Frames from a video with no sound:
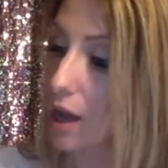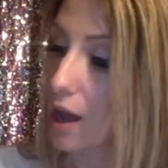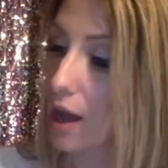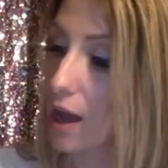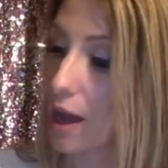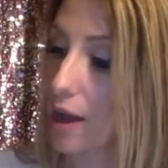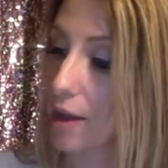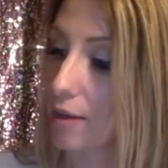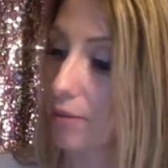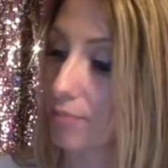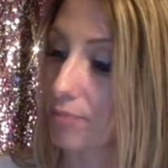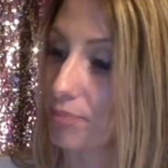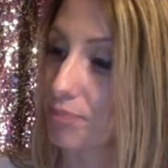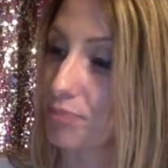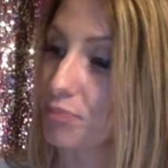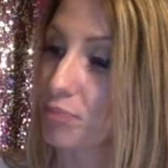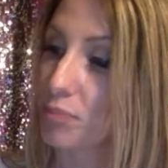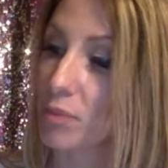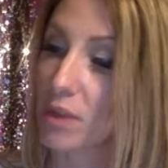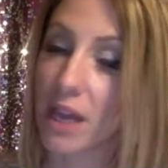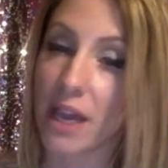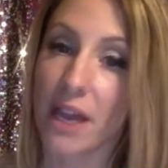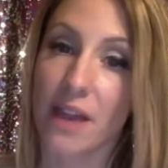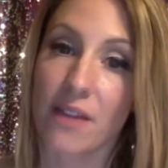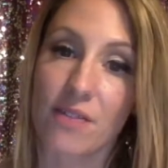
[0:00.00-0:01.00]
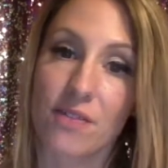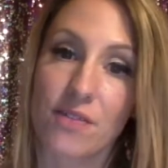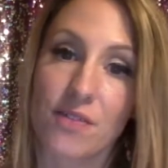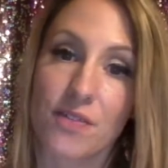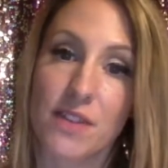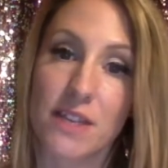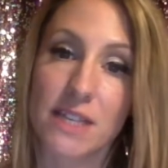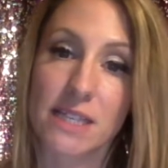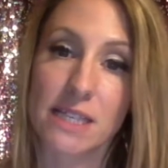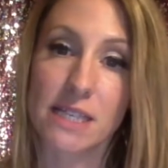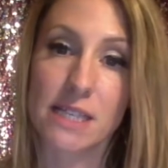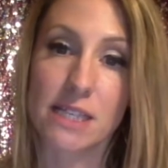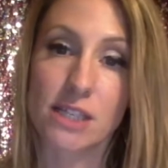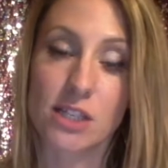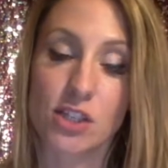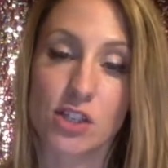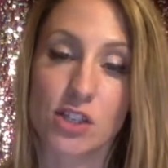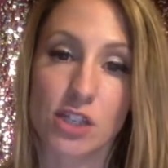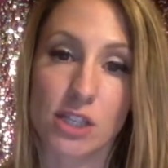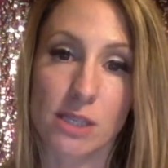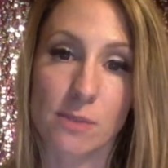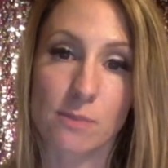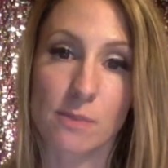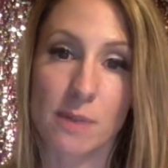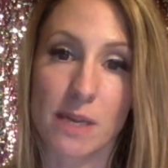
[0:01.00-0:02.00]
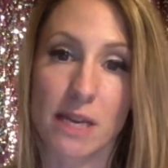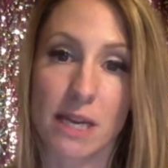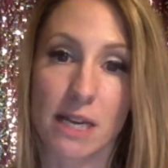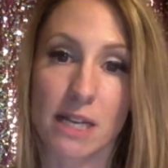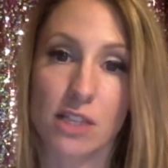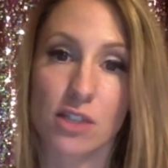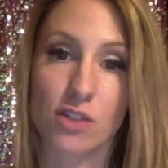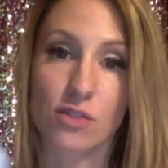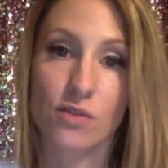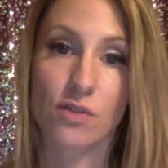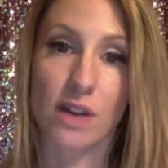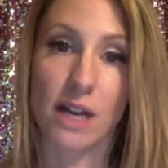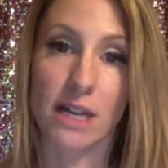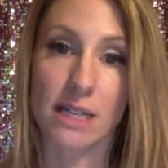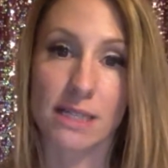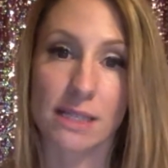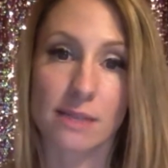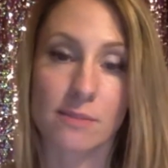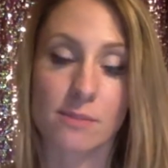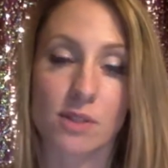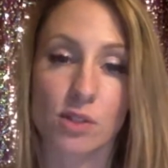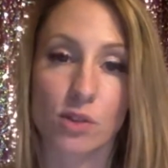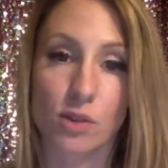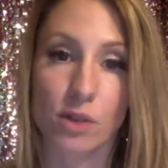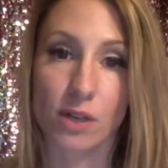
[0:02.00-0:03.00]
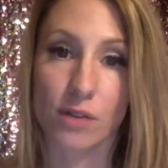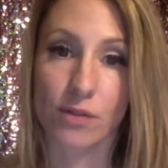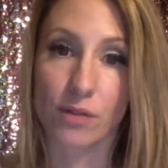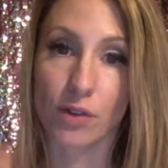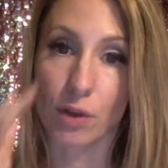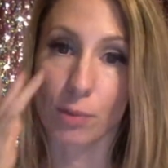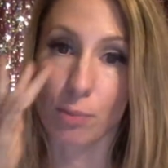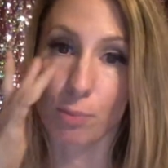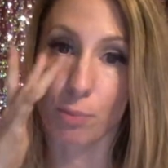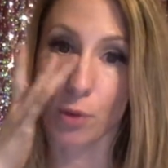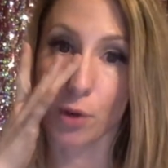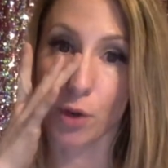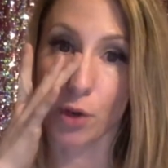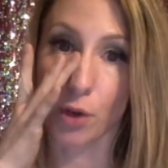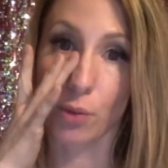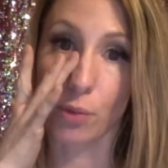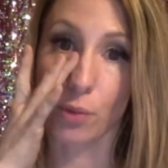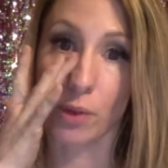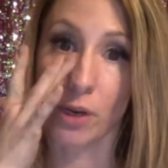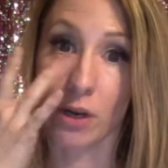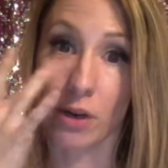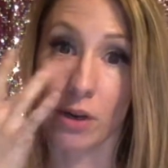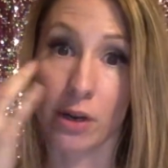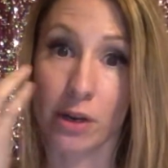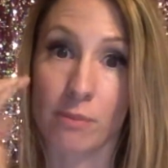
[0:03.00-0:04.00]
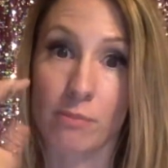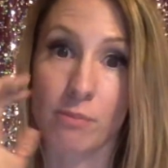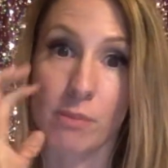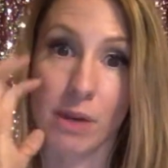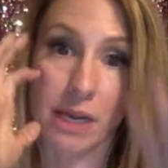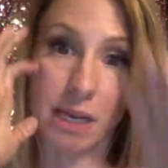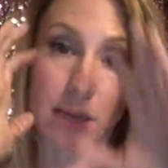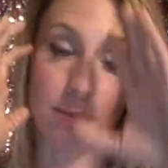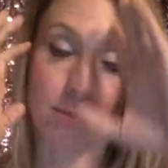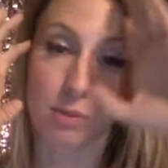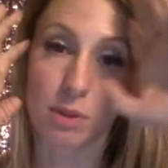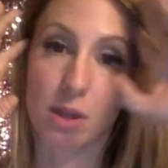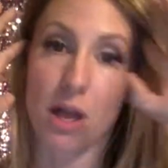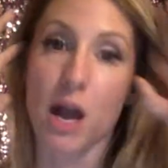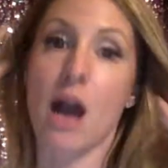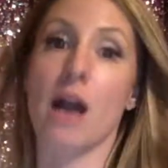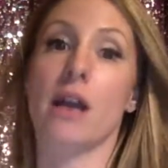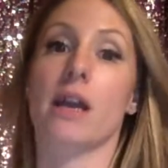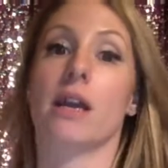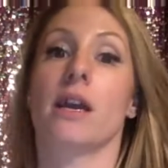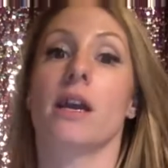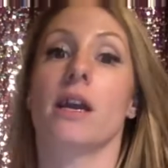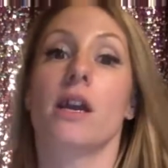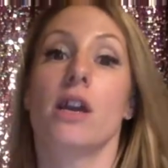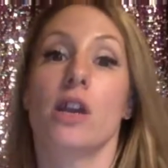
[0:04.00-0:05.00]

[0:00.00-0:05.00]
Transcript: Um, and this is just because you've got some sort of a career and money block.